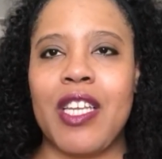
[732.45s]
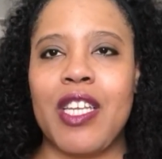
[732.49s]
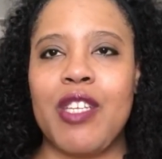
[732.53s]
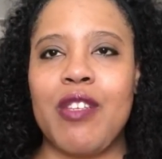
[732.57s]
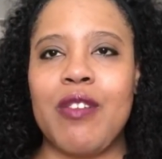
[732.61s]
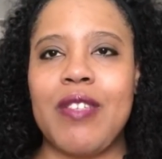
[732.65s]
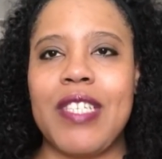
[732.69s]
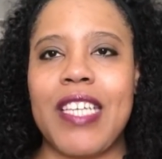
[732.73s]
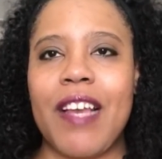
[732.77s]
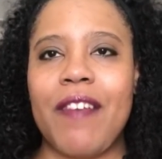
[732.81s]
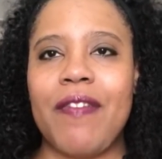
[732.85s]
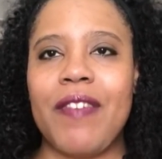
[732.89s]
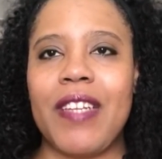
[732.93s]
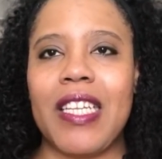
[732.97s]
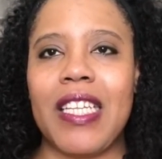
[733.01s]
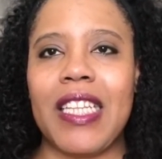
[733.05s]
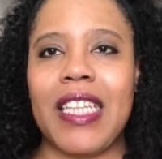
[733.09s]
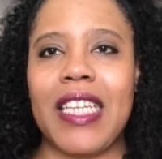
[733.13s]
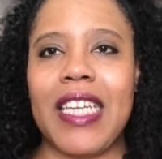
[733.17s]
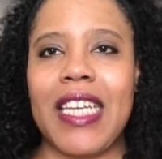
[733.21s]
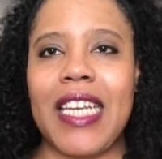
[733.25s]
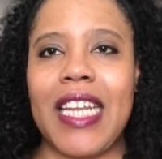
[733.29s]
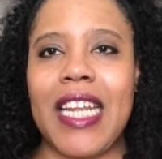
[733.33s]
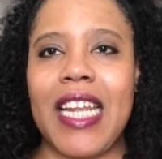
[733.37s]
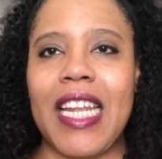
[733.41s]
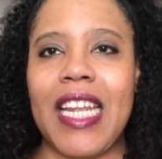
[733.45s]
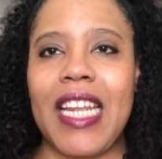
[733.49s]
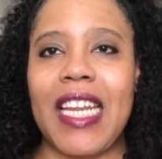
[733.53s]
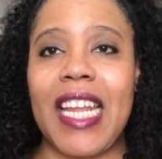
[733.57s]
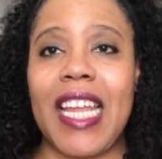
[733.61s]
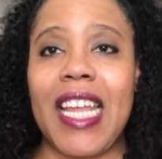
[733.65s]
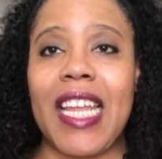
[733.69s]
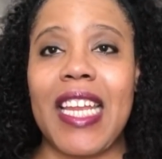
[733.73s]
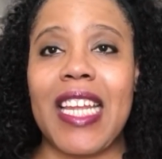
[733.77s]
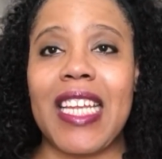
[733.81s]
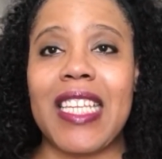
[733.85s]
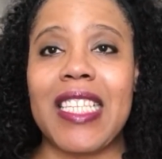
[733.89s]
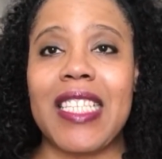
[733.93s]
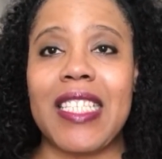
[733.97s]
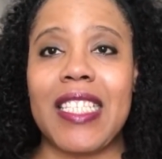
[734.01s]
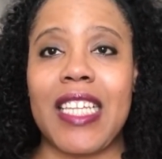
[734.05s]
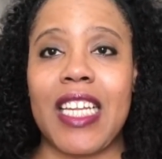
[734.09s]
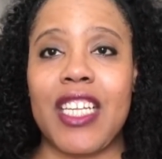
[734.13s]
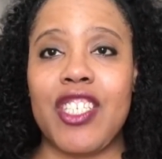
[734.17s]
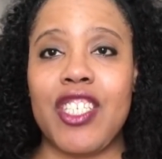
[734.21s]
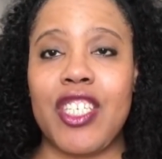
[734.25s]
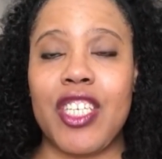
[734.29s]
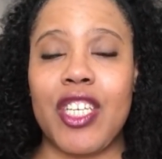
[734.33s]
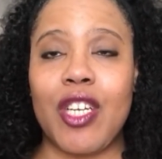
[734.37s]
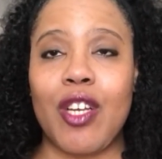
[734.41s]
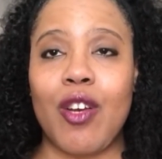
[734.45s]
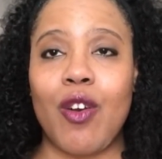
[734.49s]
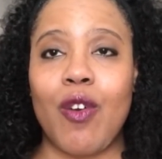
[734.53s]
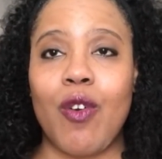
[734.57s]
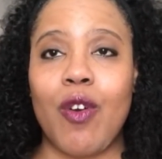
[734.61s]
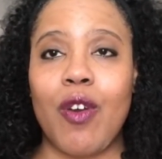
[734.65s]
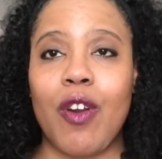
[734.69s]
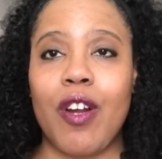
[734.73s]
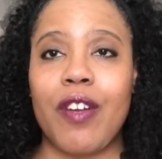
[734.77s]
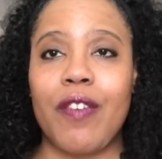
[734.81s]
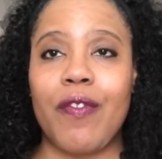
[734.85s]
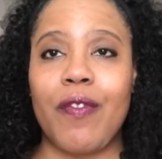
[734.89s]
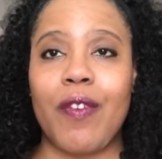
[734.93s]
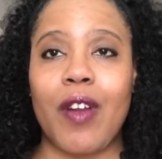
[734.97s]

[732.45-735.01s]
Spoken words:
You definitely need an extension cord